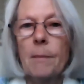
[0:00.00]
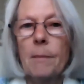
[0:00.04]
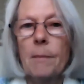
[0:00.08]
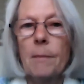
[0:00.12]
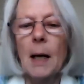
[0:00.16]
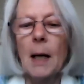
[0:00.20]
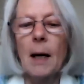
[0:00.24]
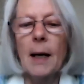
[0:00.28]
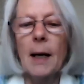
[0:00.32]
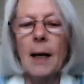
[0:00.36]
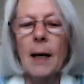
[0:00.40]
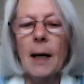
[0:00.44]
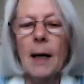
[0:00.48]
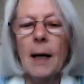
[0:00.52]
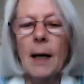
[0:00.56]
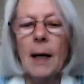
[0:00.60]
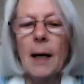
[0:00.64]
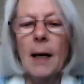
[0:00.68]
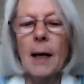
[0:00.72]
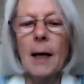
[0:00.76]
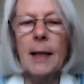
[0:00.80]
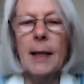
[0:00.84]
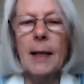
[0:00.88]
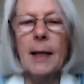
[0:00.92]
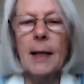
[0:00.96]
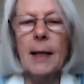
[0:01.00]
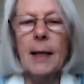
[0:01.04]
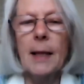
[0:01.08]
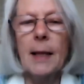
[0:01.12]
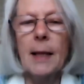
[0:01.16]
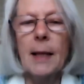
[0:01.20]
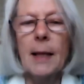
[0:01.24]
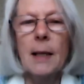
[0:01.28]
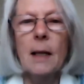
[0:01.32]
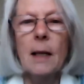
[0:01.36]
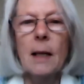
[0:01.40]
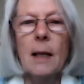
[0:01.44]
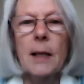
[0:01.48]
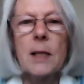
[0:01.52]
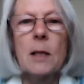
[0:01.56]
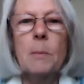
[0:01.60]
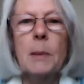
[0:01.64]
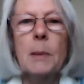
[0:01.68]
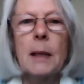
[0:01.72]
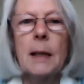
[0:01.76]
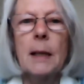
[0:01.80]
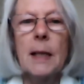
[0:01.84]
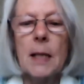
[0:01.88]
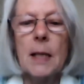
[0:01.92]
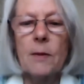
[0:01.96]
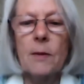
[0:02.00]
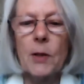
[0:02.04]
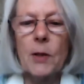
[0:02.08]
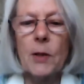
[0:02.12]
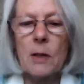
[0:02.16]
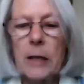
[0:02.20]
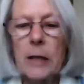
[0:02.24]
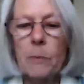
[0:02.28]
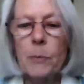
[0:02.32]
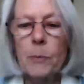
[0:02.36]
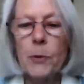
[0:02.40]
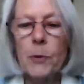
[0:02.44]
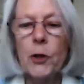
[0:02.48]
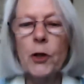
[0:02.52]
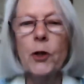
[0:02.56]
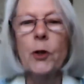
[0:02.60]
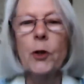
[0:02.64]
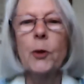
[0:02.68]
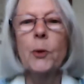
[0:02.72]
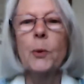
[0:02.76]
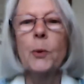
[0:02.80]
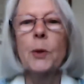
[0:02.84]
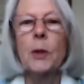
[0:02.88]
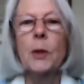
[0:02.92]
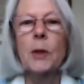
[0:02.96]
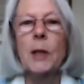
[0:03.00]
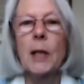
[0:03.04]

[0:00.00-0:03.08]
but I like to believe that something in